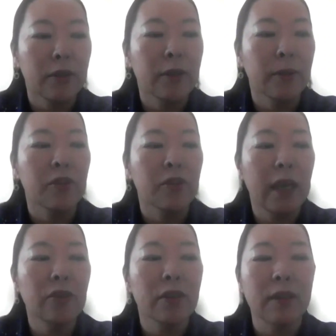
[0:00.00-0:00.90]
to
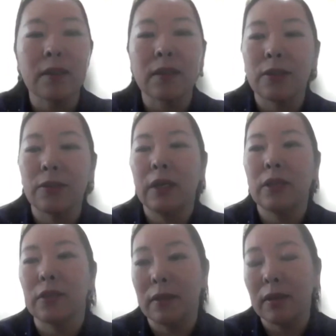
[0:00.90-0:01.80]
change the
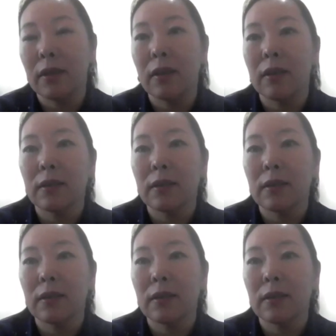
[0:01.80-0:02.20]
situation,